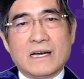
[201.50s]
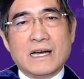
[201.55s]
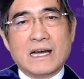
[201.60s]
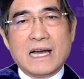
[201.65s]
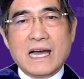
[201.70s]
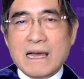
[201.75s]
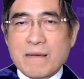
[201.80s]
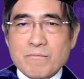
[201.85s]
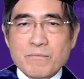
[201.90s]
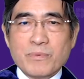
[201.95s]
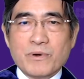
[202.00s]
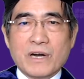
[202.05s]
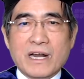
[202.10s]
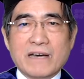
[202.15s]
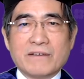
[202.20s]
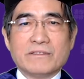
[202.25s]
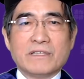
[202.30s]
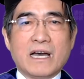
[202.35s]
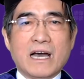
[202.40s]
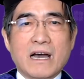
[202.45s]
I'm
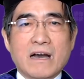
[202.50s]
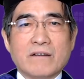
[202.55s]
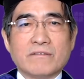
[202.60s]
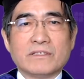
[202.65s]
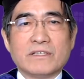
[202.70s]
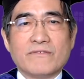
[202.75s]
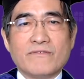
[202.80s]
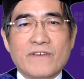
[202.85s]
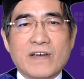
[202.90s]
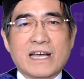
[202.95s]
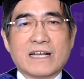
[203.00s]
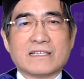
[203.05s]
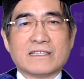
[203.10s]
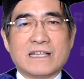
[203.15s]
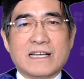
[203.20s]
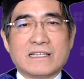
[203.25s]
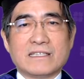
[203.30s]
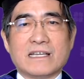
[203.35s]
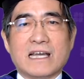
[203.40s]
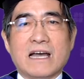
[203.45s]
proud of the fact
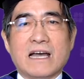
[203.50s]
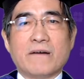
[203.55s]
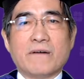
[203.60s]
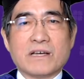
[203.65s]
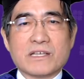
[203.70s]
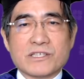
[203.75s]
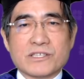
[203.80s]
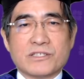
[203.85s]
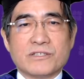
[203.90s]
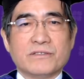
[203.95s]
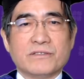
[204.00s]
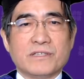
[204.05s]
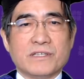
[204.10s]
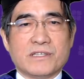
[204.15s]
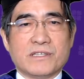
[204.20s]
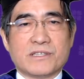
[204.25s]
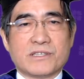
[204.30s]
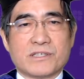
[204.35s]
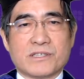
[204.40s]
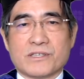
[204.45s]
that our
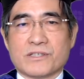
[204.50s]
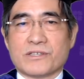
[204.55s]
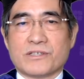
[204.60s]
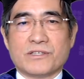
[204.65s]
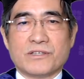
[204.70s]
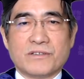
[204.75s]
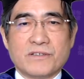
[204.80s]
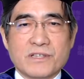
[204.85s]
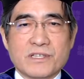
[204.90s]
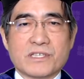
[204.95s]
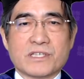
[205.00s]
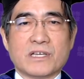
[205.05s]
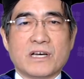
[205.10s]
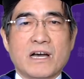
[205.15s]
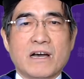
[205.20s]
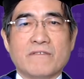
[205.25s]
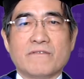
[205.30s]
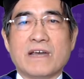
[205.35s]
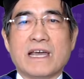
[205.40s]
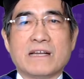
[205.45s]
students
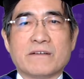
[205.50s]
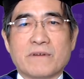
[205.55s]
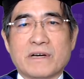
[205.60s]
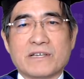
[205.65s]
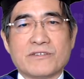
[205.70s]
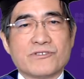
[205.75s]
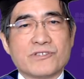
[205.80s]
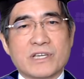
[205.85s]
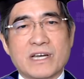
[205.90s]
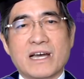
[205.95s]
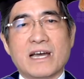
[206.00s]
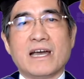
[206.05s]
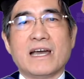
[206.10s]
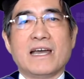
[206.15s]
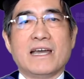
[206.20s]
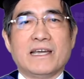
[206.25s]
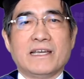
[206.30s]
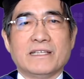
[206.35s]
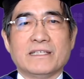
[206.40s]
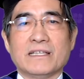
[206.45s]
of NYU
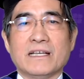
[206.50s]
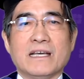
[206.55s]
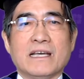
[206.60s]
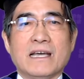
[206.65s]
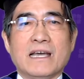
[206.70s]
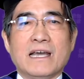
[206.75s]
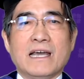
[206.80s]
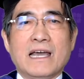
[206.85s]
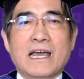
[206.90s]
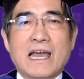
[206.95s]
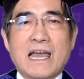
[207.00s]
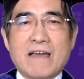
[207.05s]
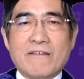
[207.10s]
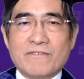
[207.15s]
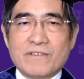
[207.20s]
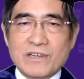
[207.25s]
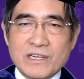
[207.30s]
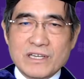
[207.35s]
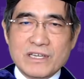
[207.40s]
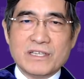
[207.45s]
Shanghai,
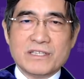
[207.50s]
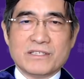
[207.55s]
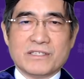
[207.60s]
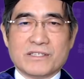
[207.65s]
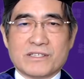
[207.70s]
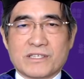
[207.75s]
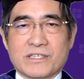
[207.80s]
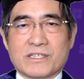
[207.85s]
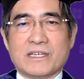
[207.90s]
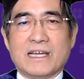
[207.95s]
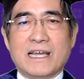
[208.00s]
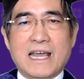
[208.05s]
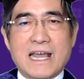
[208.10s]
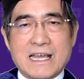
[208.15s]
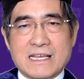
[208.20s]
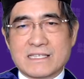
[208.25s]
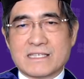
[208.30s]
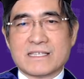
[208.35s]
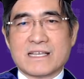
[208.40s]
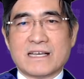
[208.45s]
have learned,
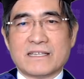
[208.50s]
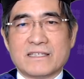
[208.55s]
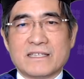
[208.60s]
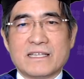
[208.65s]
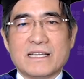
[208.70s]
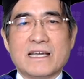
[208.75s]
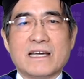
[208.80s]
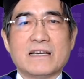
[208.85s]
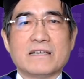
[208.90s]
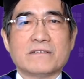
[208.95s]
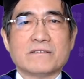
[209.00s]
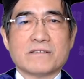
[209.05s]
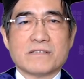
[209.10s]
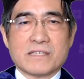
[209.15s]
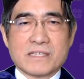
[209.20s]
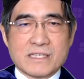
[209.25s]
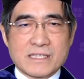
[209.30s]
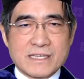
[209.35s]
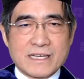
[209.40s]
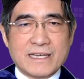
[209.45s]
as Sandel
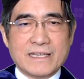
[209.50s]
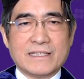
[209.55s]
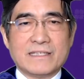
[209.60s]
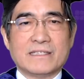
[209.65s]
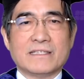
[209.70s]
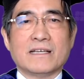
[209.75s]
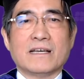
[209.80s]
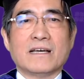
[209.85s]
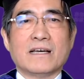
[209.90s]
said,